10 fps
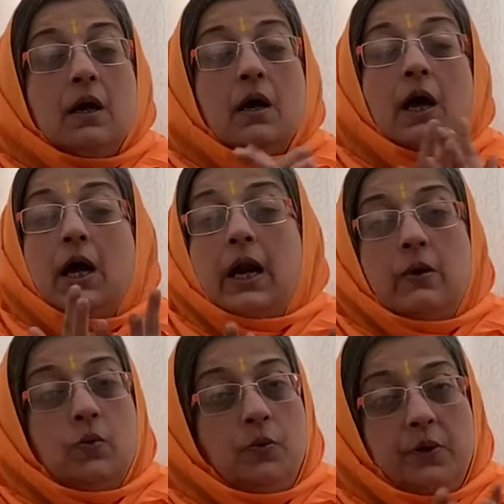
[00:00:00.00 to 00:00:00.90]
and I
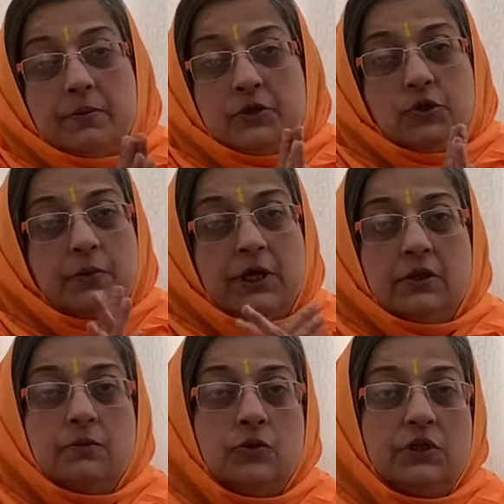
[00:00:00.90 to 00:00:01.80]
won't be able to make the
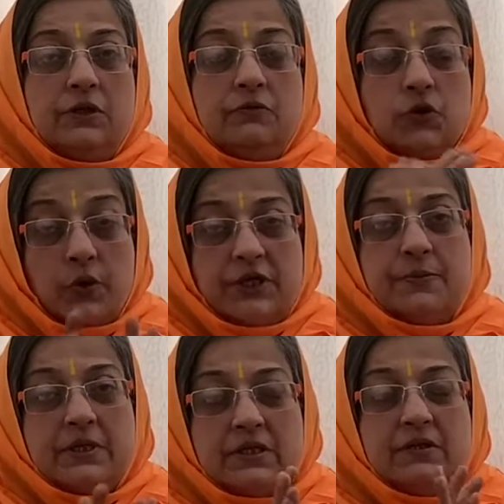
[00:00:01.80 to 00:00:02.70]
Murti so
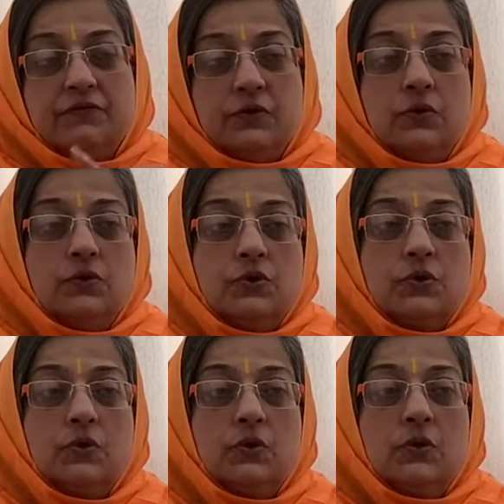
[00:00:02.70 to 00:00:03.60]
expensive,
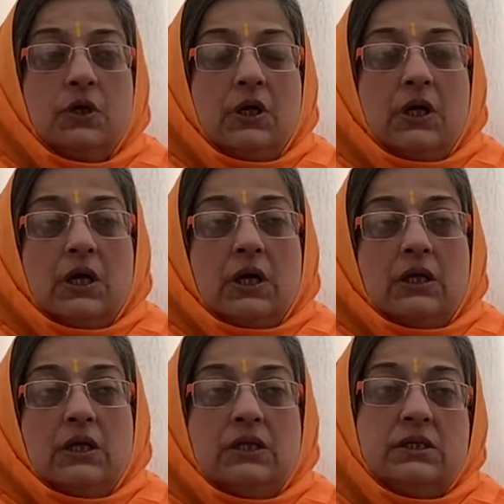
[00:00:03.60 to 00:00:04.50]
So
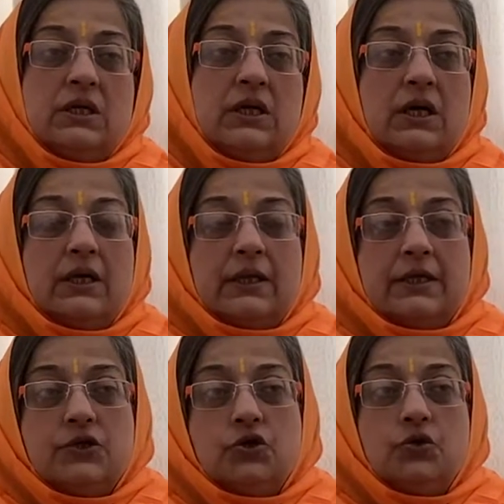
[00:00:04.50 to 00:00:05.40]
they said, yeah,
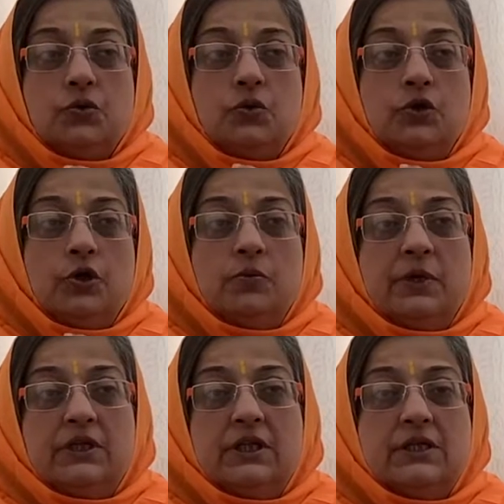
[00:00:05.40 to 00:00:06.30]
that's true,
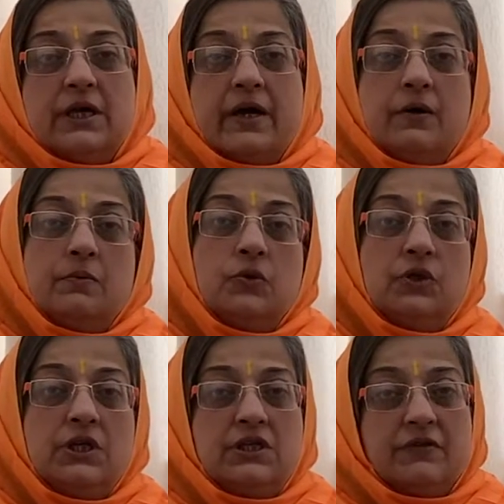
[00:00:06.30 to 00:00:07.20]
but these kind of
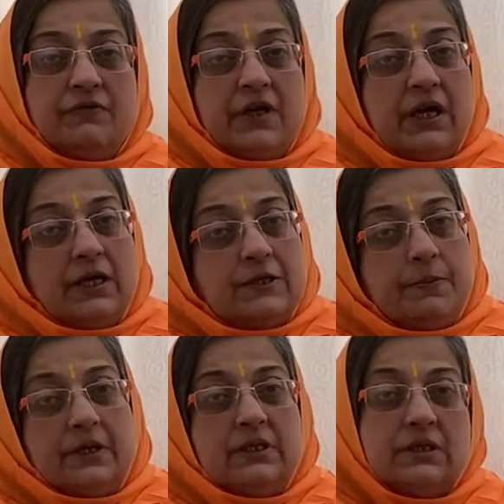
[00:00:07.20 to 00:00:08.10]
Murtis are very
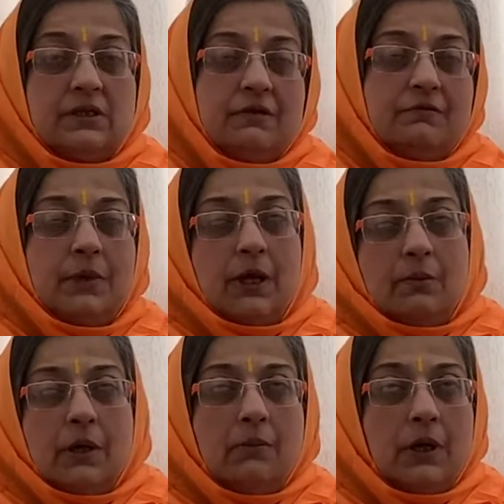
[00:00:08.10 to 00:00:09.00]
expensive, blah,
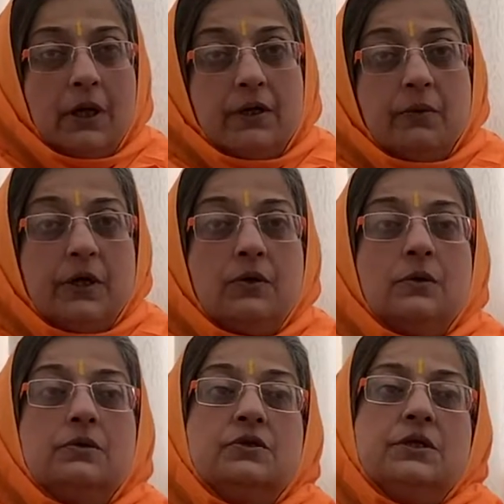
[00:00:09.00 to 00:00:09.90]
blah, blah. It went
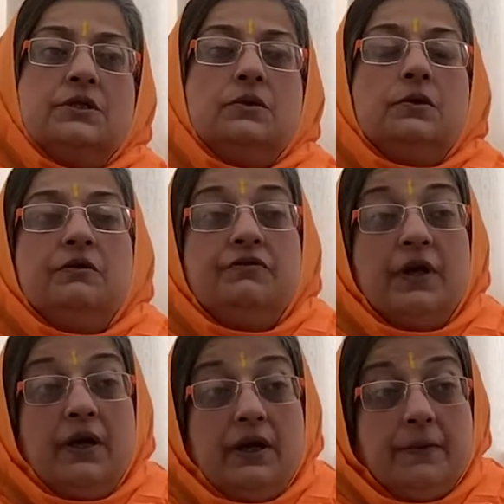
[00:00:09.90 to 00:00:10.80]
on. So I said, okay,
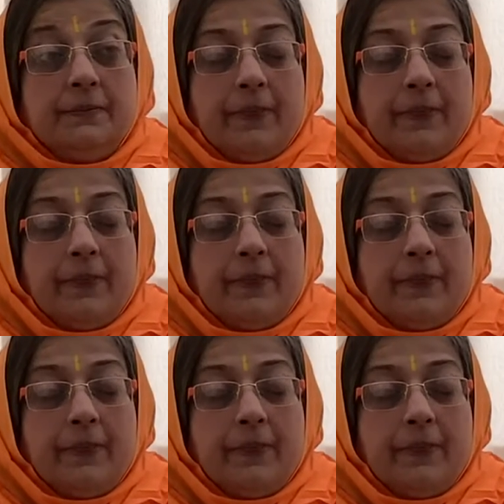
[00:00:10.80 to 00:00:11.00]
fine.